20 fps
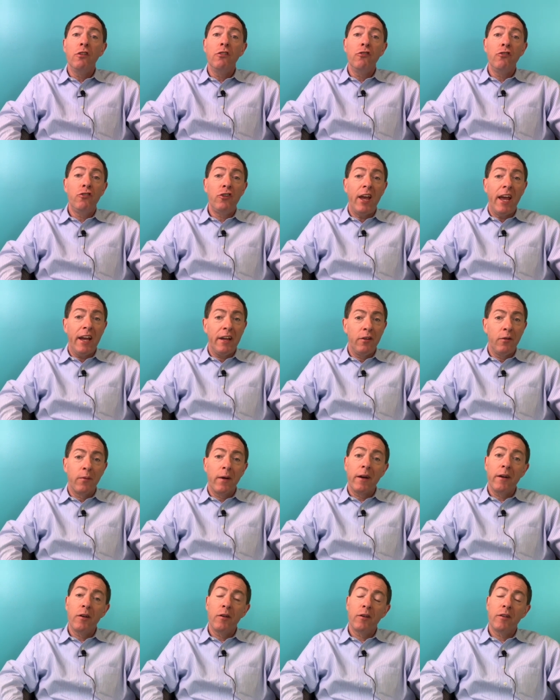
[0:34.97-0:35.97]

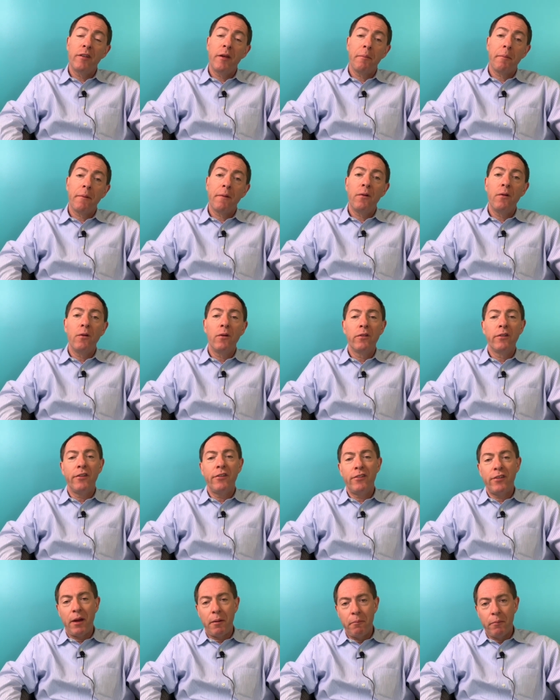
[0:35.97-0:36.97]
January or a typical
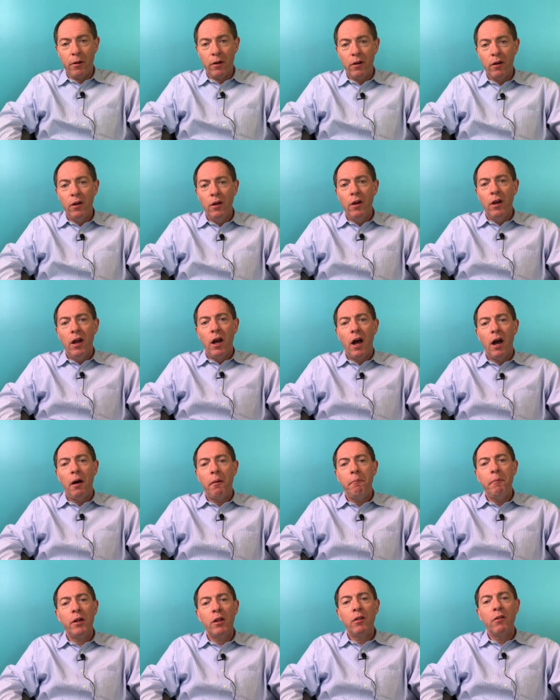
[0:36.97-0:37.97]
December, uh,
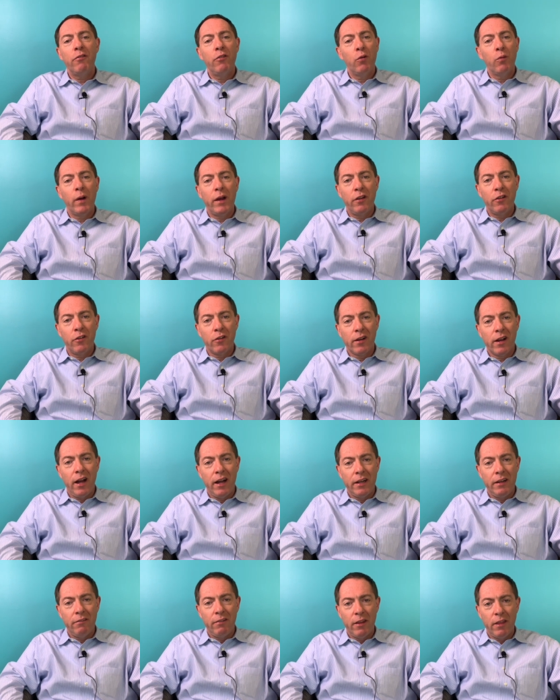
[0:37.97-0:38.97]
middle of the winter
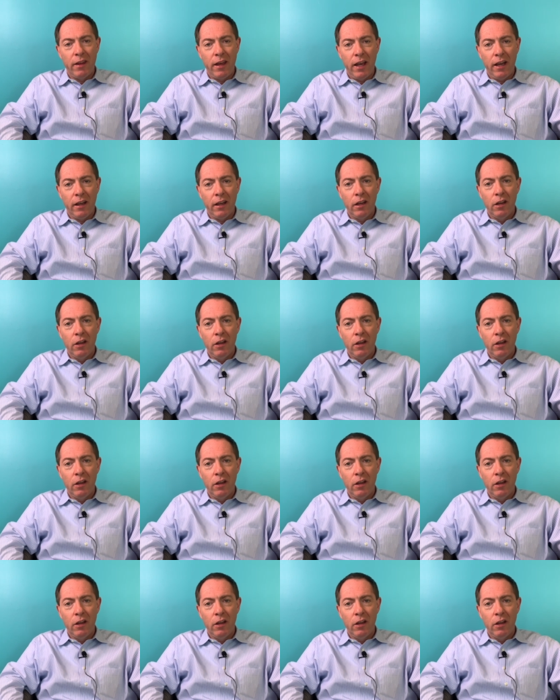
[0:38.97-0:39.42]
kind of a thing.